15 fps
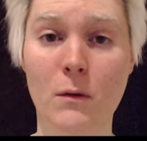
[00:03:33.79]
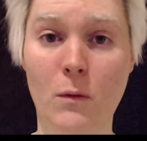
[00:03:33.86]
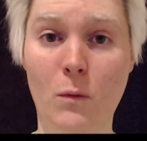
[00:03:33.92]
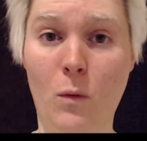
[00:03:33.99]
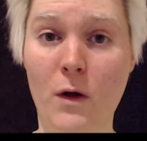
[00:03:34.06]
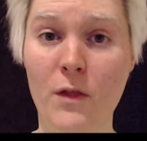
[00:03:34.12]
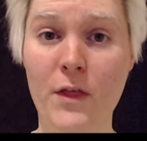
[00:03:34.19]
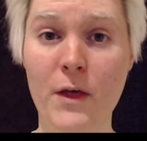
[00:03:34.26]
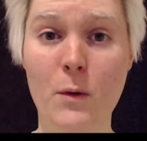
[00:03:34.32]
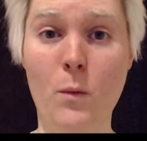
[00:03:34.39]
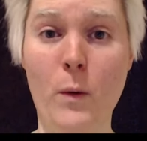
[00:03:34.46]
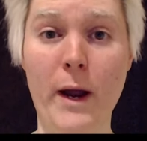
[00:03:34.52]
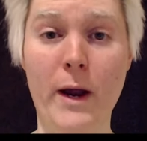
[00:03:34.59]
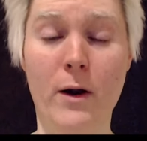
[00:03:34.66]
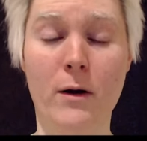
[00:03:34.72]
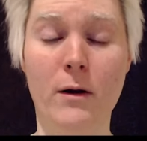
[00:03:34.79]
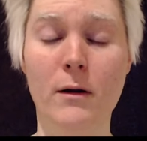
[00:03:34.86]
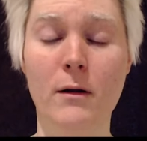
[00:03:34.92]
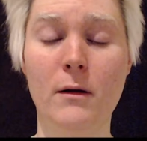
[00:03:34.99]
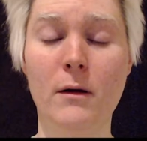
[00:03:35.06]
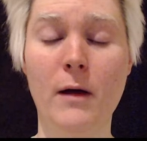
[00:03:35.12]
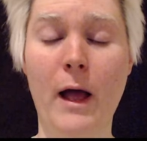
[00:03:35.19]
what they wear,
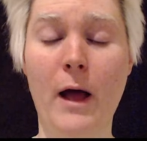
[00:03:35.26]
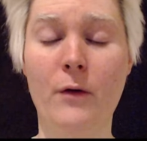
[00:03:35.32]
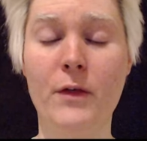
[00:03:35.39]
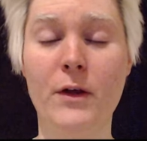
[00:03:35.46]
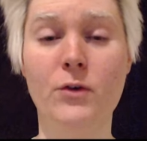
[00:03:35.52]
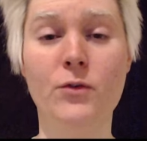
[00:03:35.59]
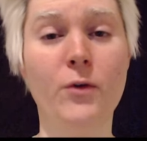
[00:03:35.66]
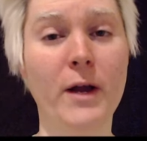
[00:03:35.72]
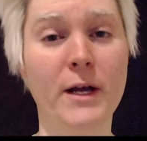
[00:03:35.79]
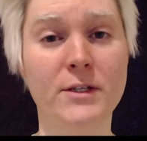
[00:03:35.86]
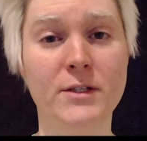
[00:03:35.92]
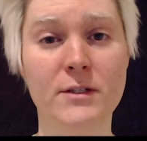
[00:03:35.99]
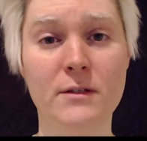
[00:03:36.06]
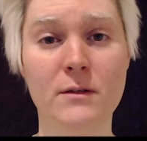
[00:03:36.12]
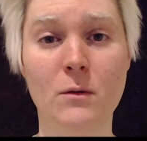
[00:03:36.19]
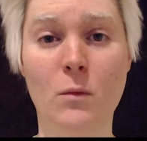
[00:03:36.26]
how they dress,